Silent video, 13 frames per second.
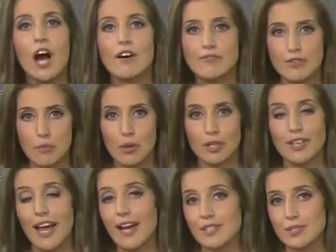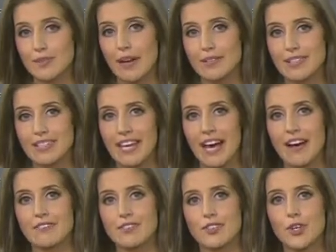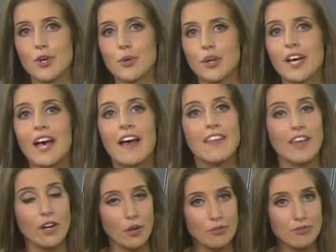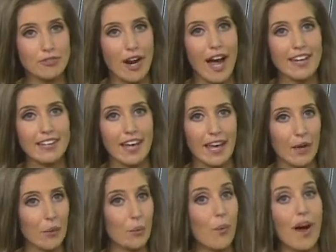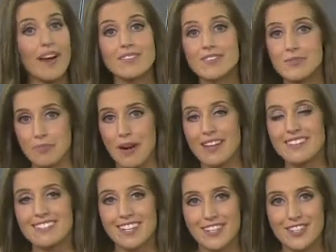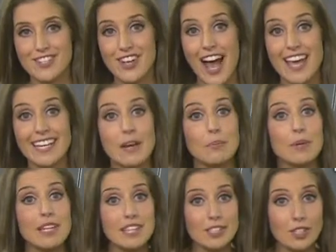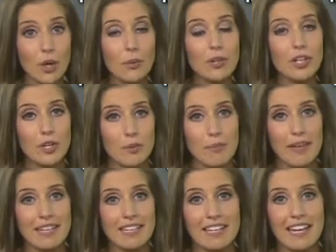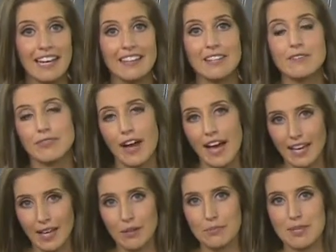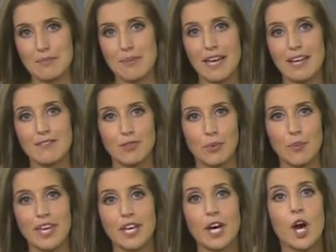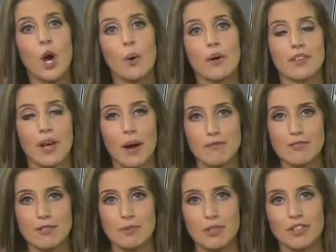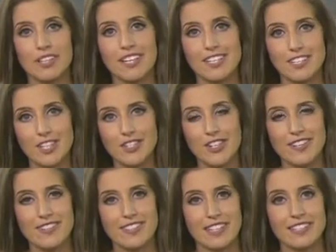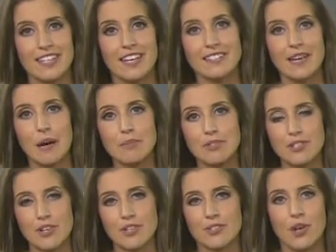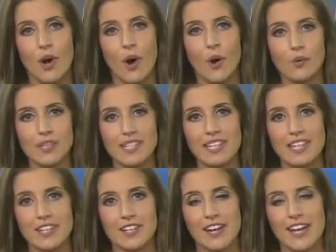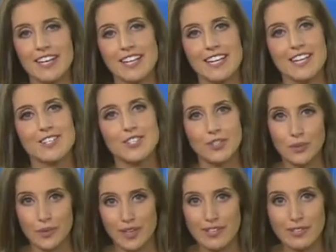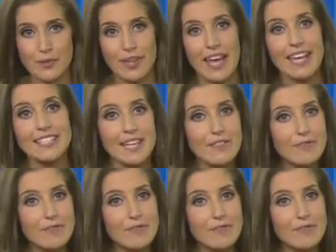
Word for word: a few more clouds around in the afternoon. Then on Friday, widespread sunshine and with the lower humidity, I think Friday will be the pick of the week with comfortable conditions and temperatures only near 80 degrees. So the eight day